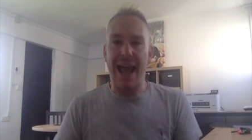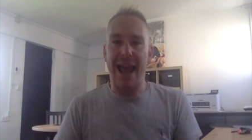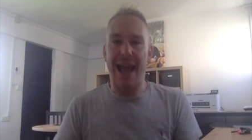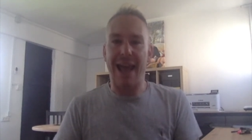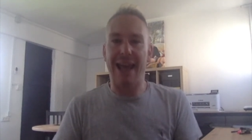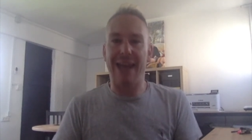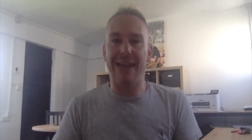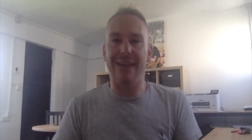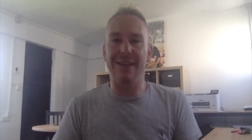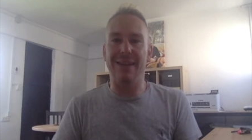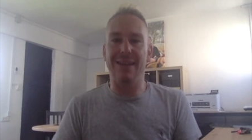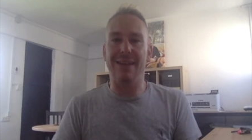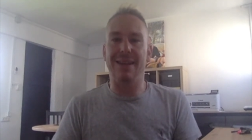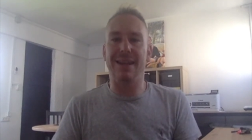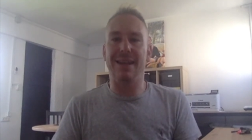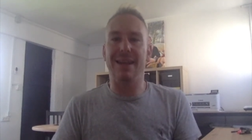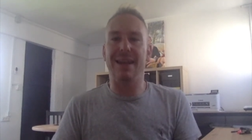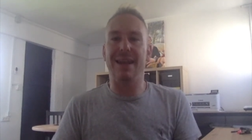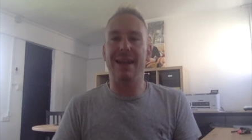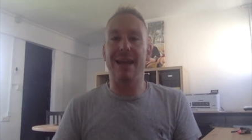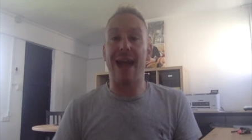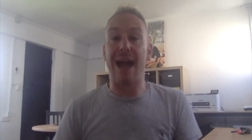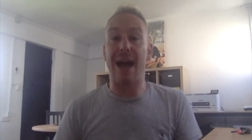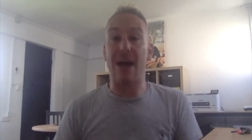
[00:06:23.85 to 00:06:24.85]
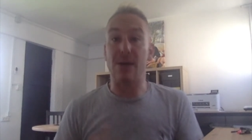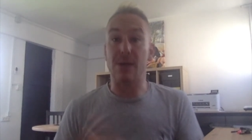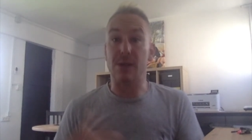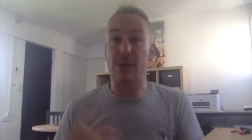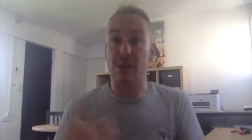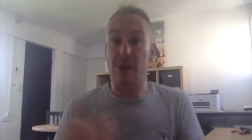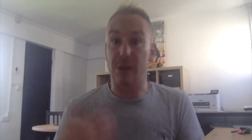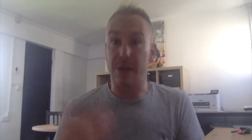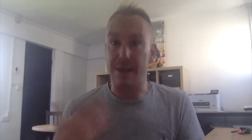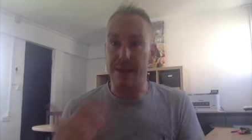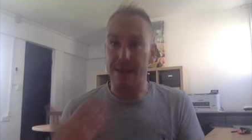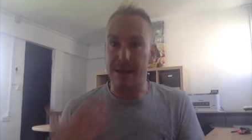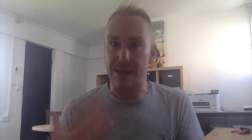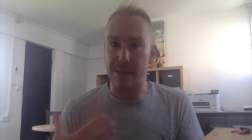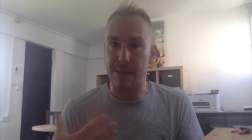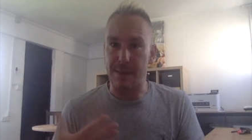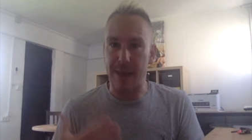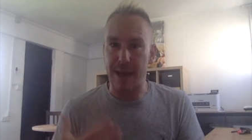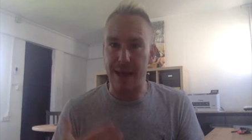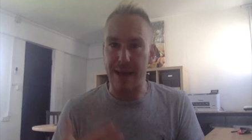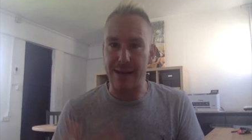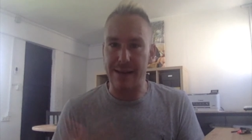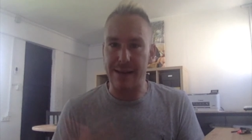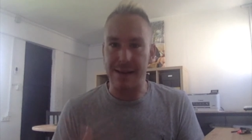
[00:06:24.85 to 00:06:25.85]
in the outside
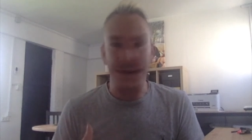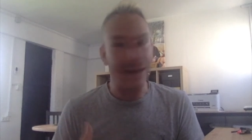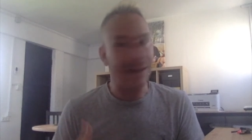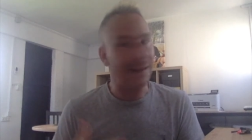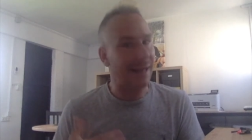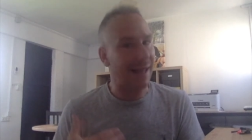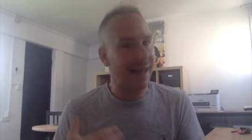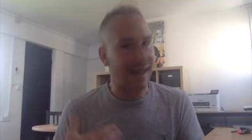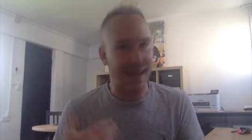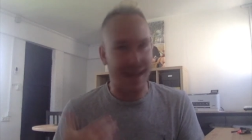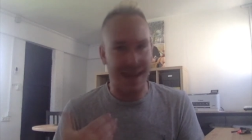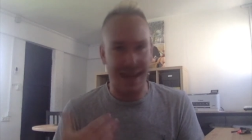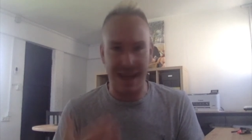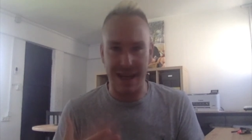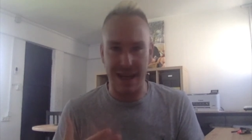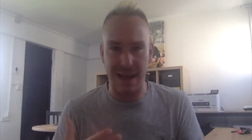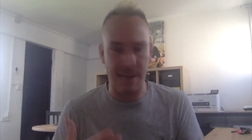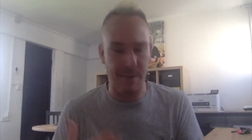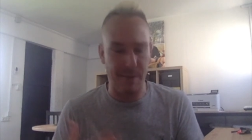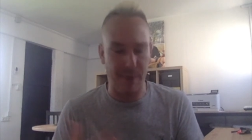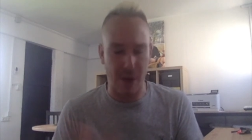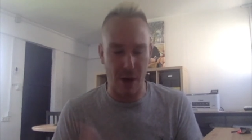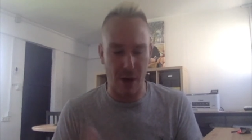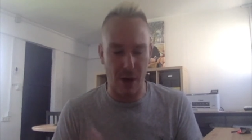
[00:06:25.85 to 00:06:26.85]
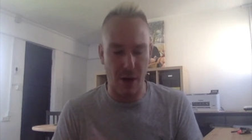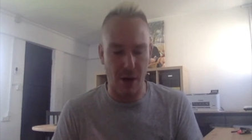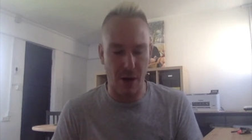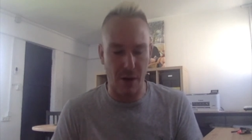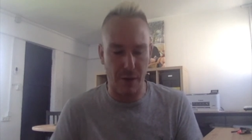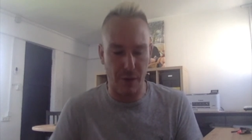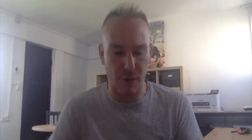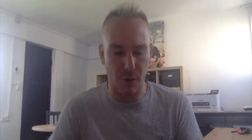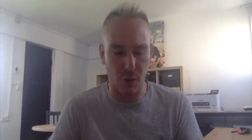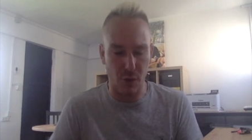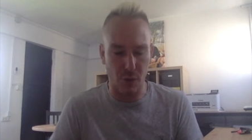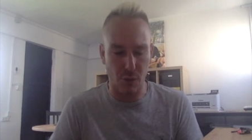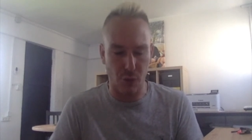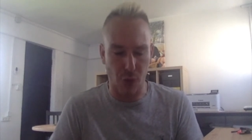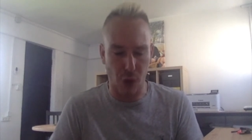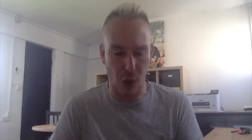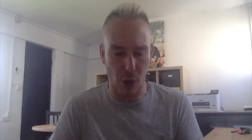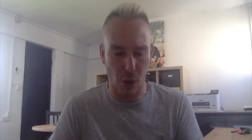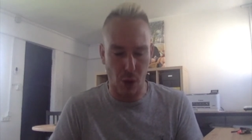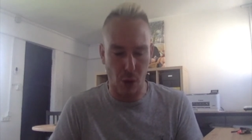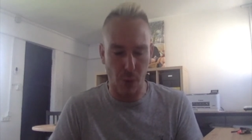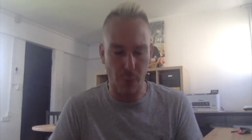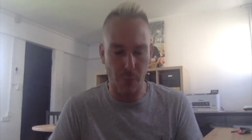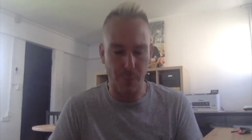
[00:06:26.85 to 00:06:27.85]
space is a key part of your
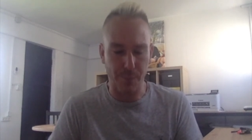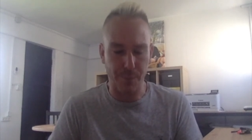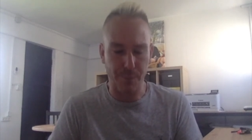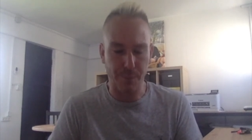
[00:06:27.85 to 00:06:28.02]
role.